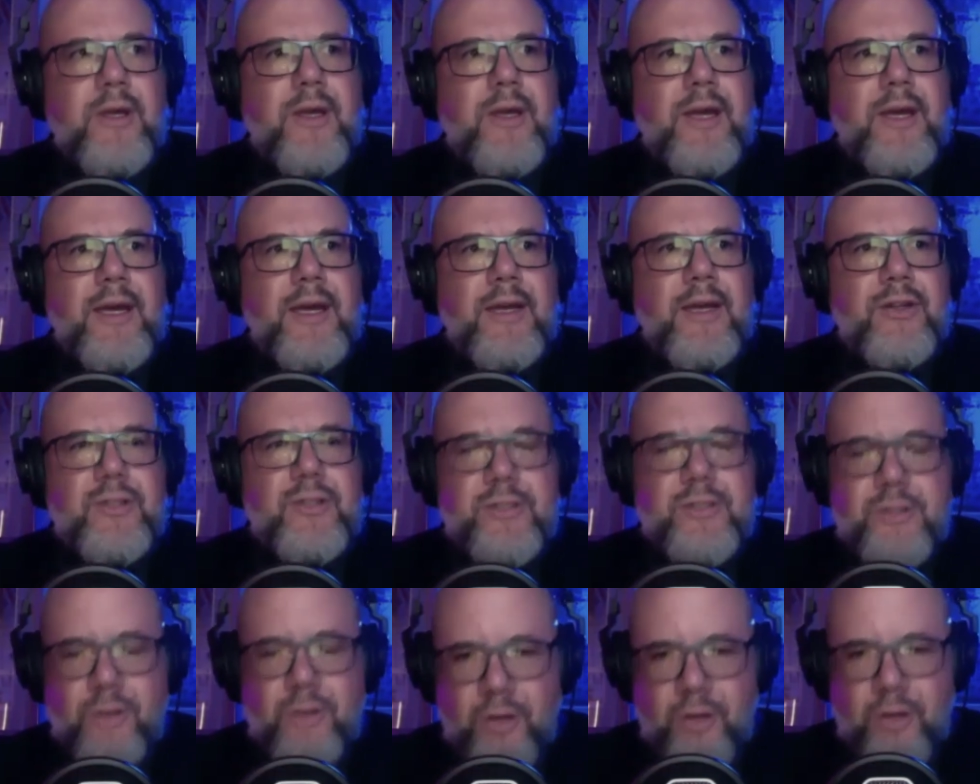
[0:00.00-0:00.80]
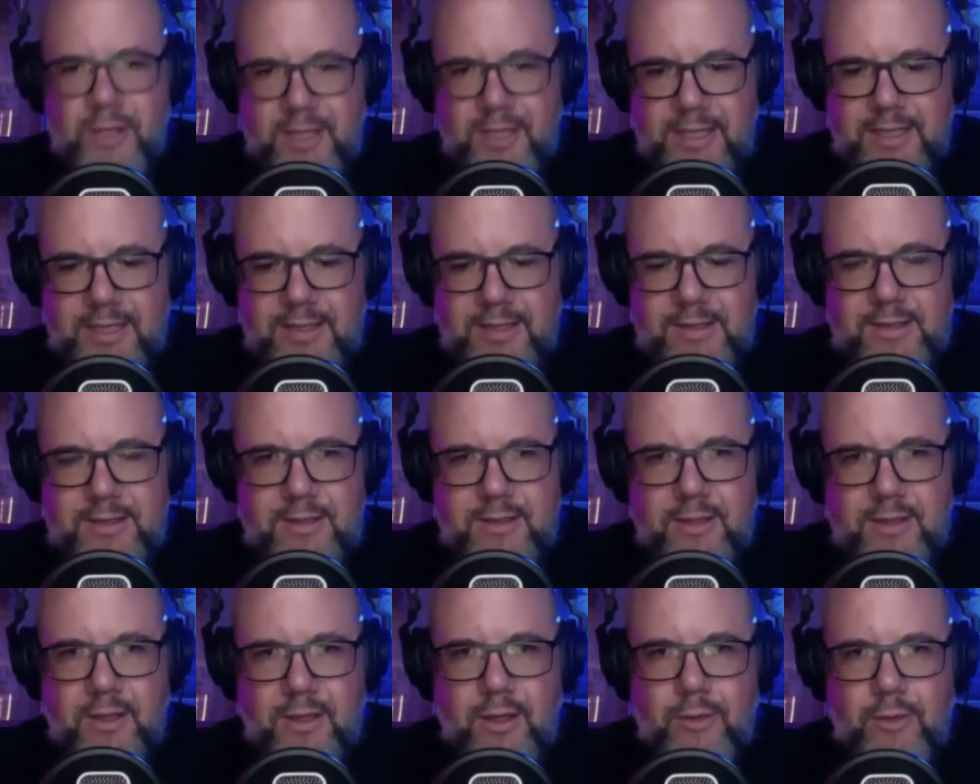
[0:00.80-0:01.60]
and she's got kids.
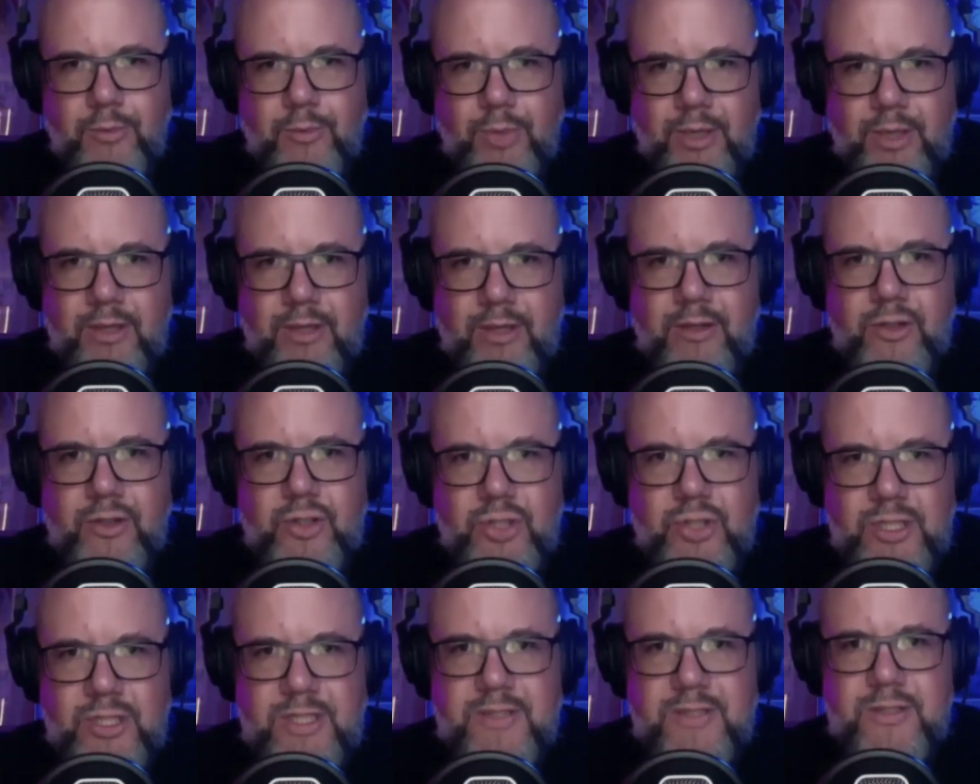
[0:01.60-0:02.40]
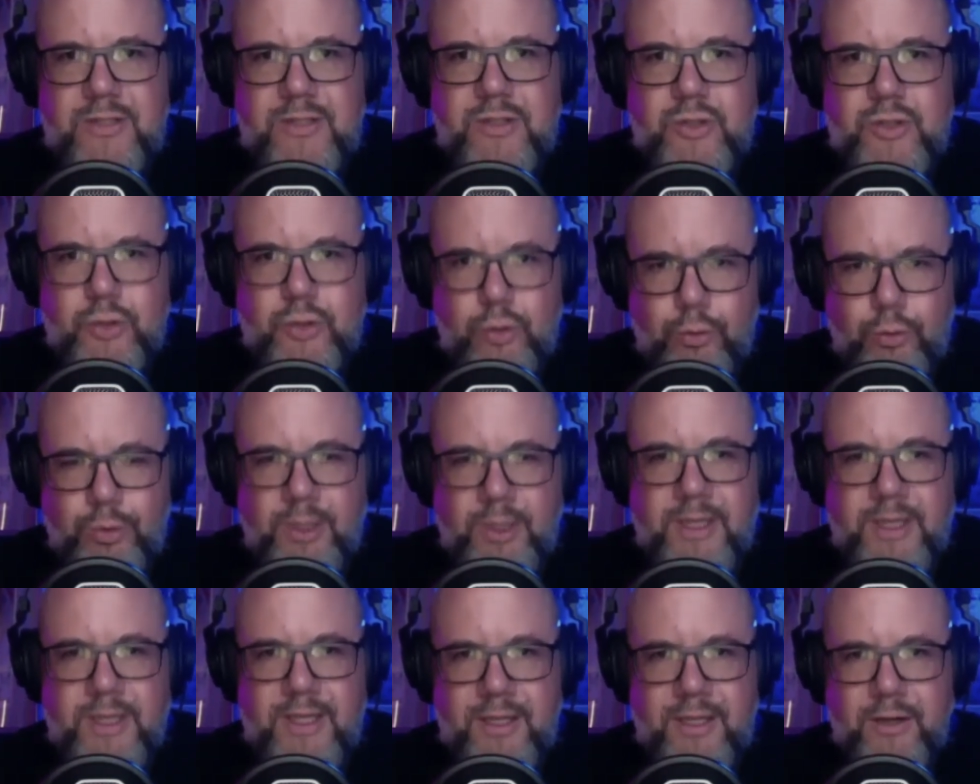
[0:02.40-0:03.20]
But she's a
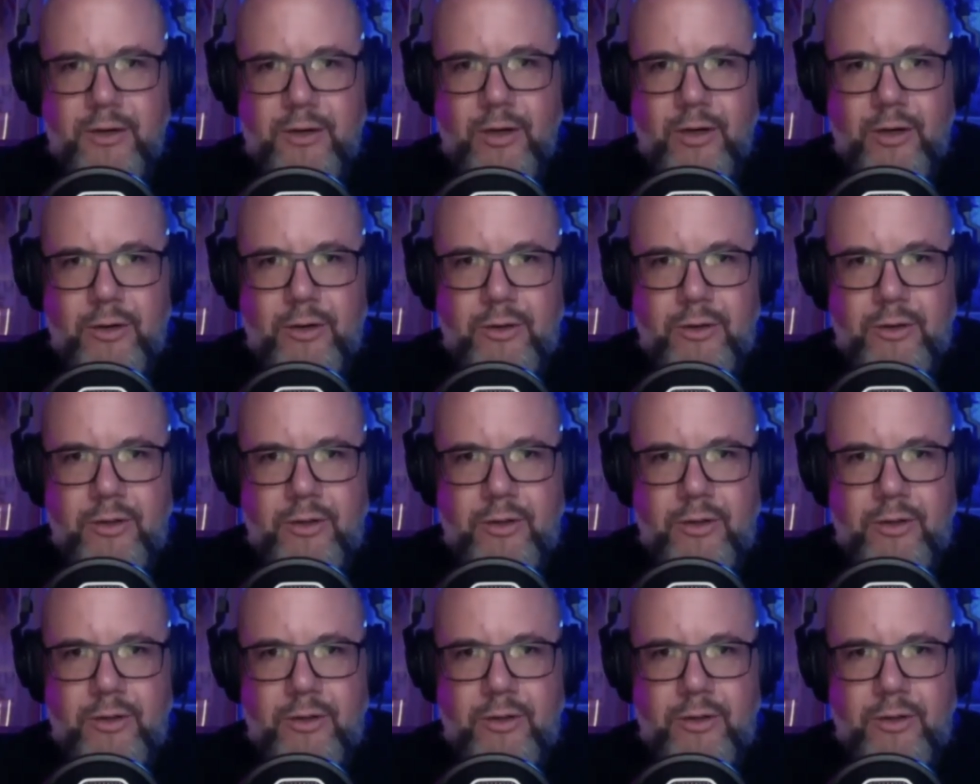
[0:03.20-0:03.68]
superhero